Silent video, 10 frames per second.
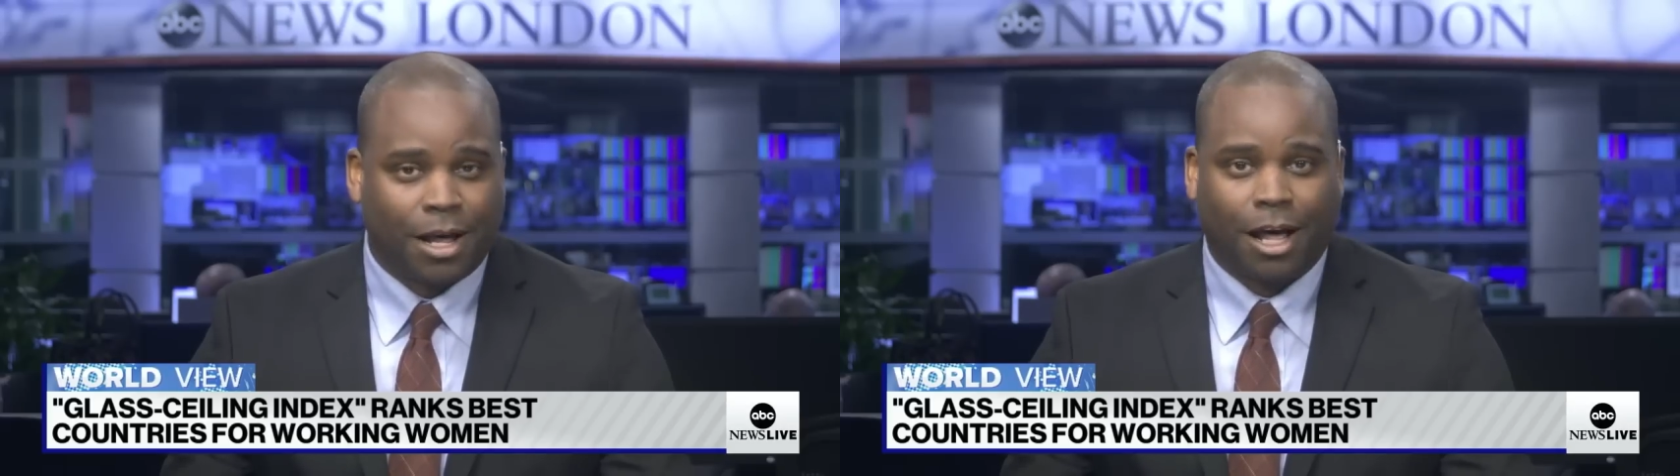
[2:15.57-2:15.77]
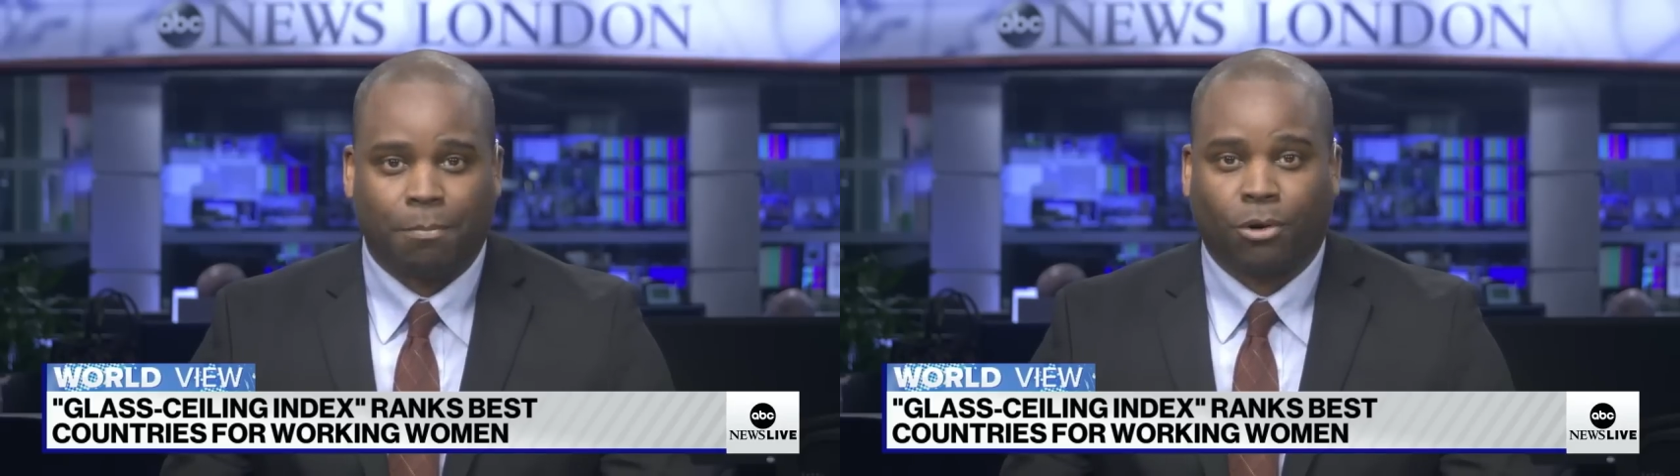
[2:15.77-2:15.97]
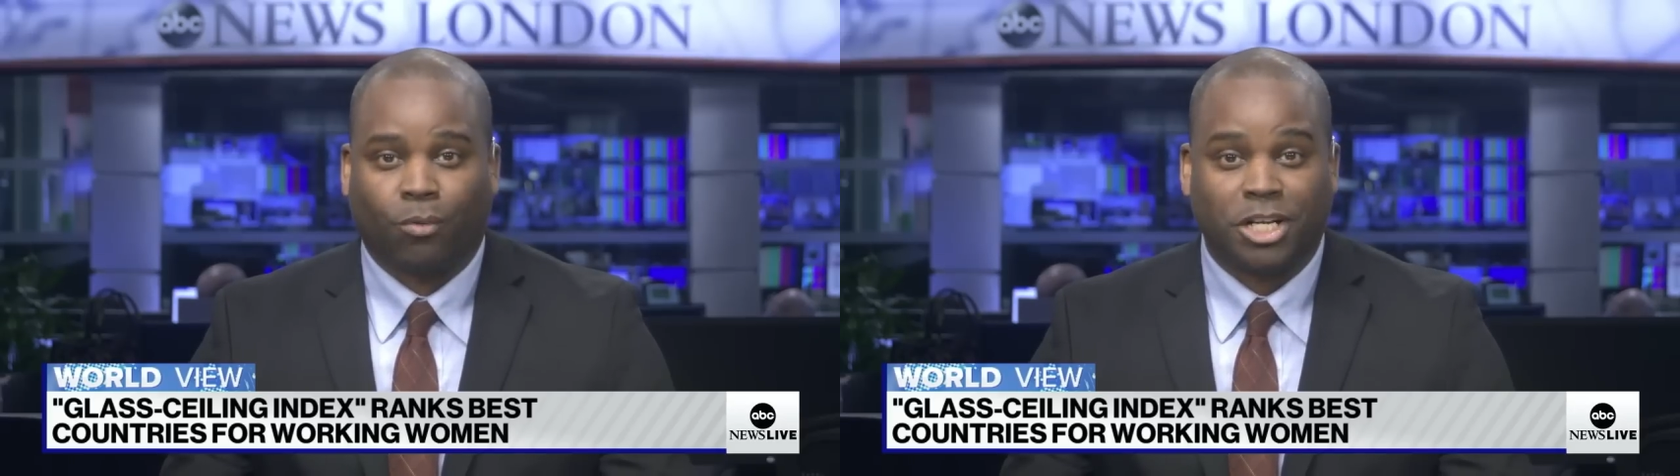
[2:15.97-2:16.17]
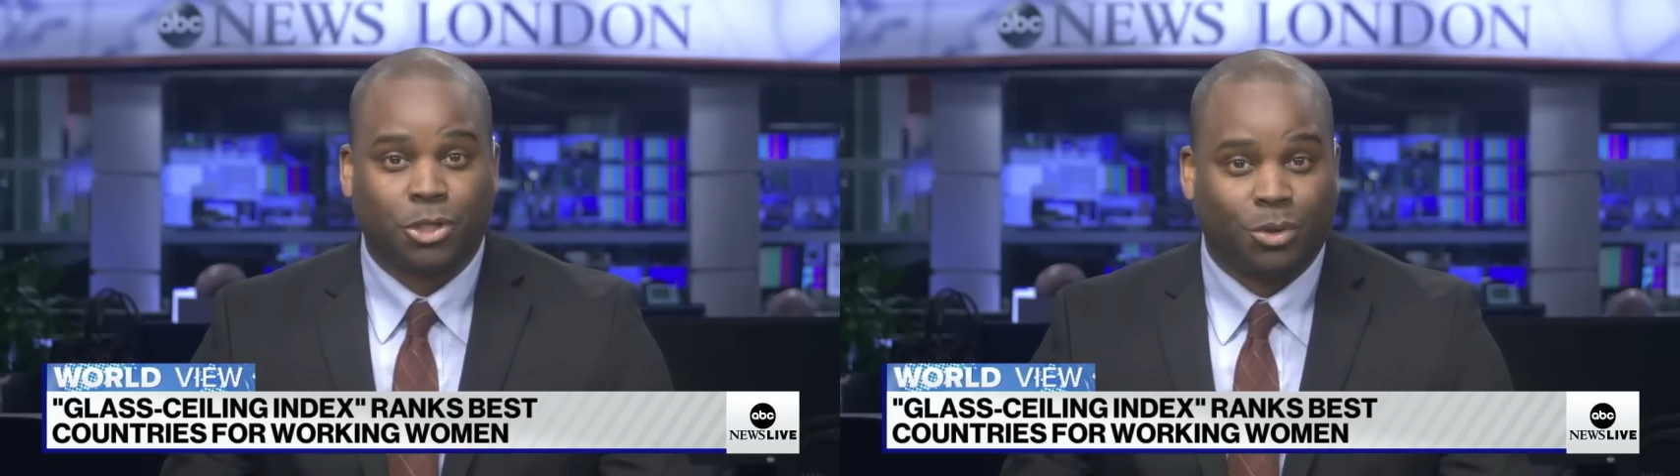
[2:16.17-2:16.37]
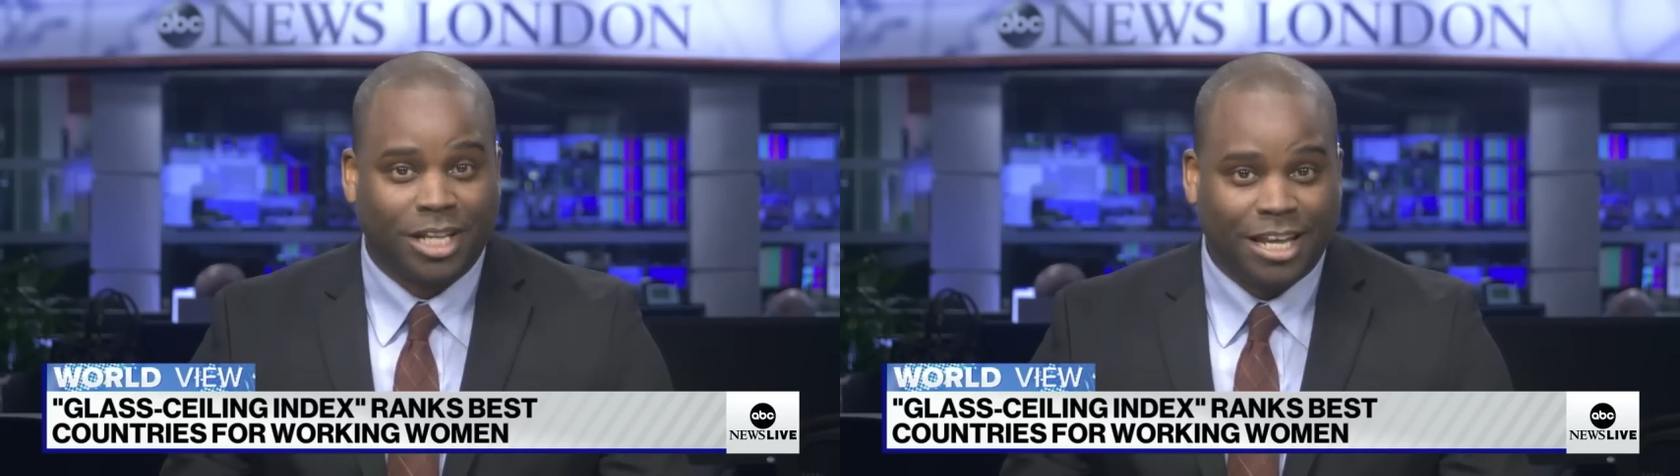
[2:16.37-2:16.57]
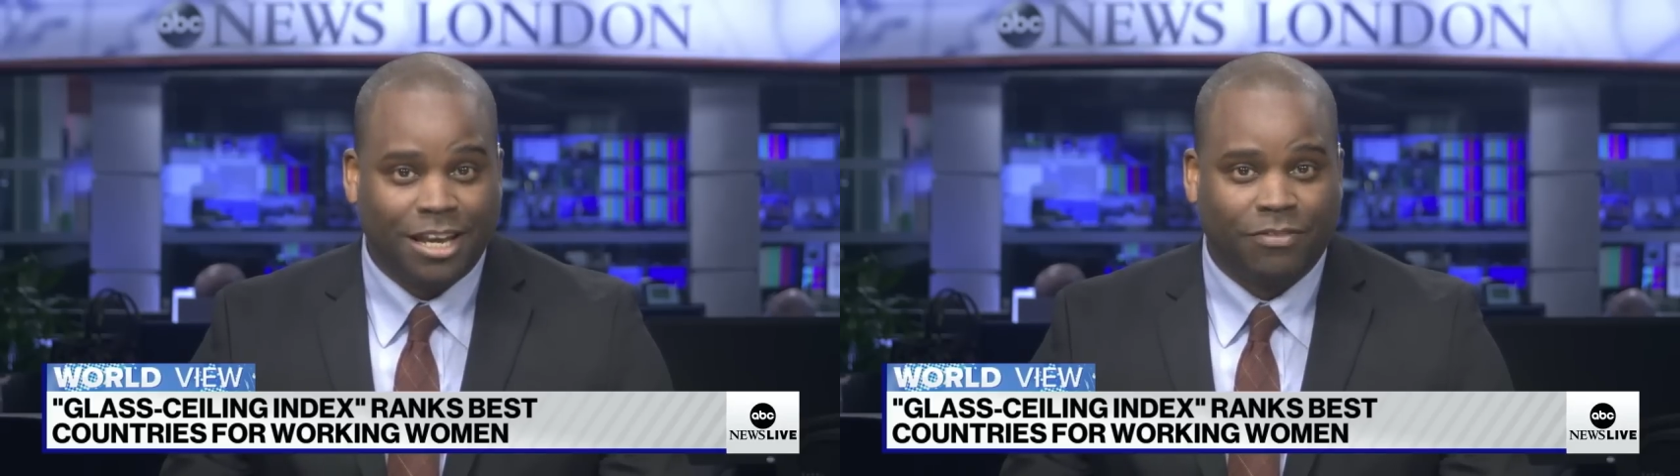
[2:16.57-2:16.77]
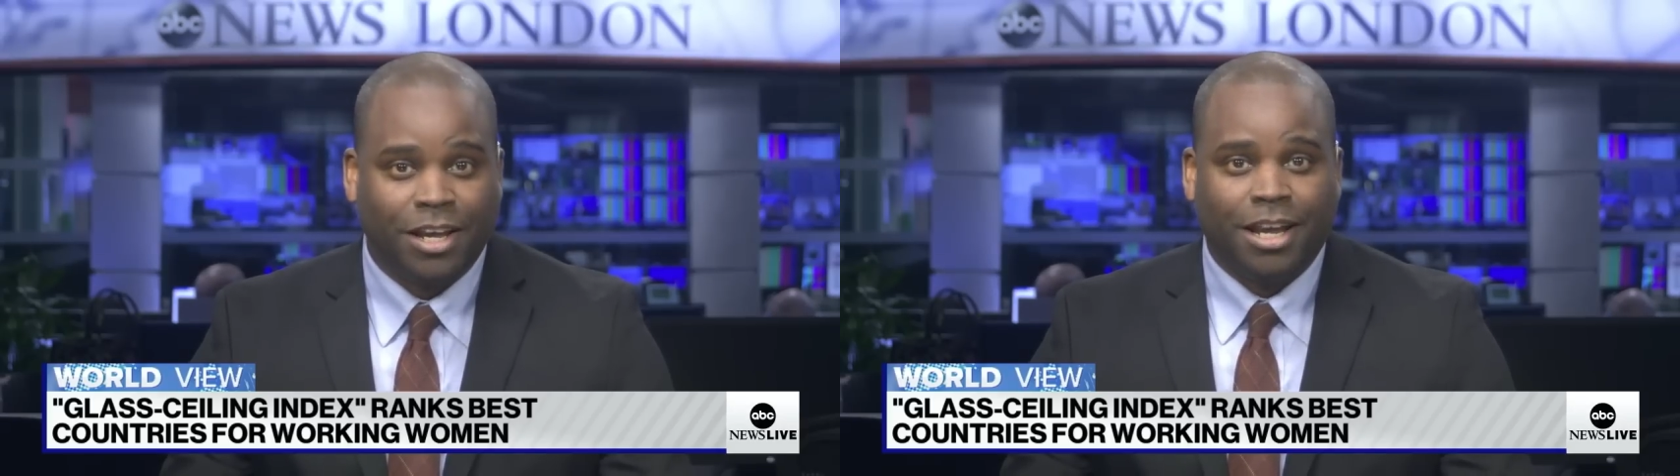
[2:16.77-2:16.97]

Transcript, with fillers: uh, parental leave,